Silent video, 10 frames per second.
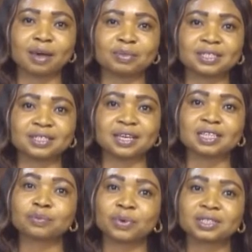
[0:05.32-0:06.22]
Olamiti,
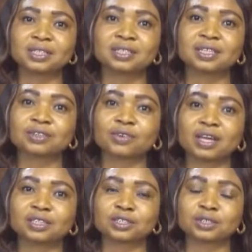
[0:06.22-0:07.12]
expresses his
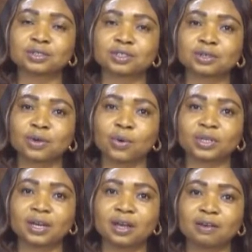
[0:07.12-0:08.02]
gratitude to
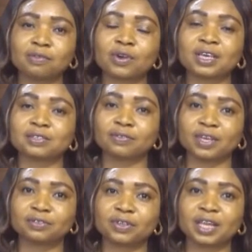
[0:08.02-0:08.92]
God for his
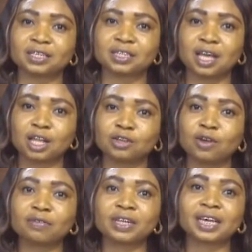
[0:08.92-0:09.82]
faithfulness,
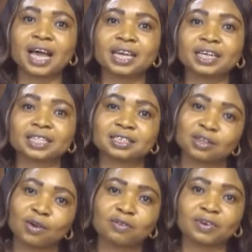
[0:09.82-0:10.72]
loving kindness
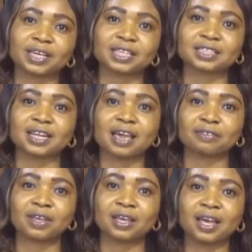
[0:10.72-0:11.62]
over his
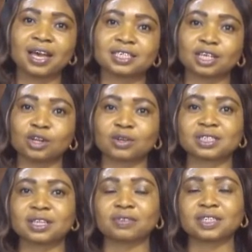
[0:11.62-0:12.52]
life as he
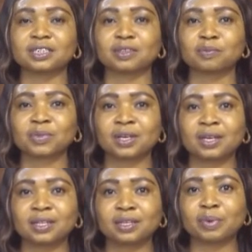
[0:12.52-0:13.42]
clocked 70.
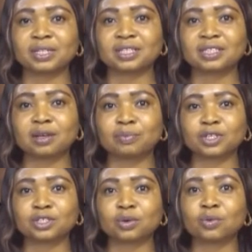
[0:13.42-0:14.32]
The birthday
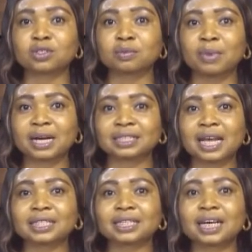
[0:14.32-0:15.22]
celebration was marked
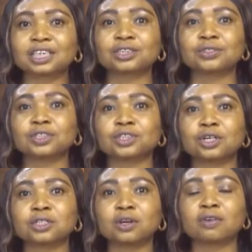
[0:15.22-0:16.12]
at the Cathedral
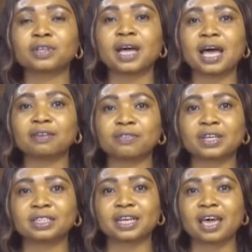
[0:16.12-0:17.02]
Church of the
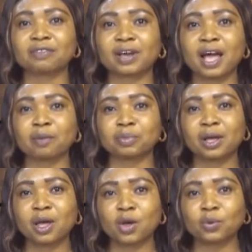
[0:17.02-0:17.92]
Advent Life Camp
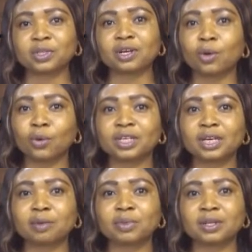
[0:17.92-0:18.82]
with a Holy
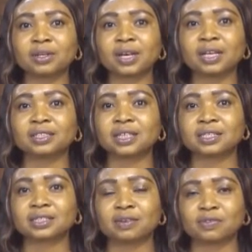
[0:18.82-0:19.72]
Communion and
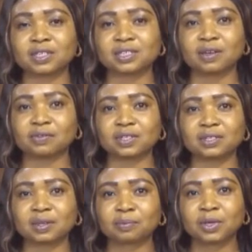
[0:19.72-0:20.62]
Thanksgiving service.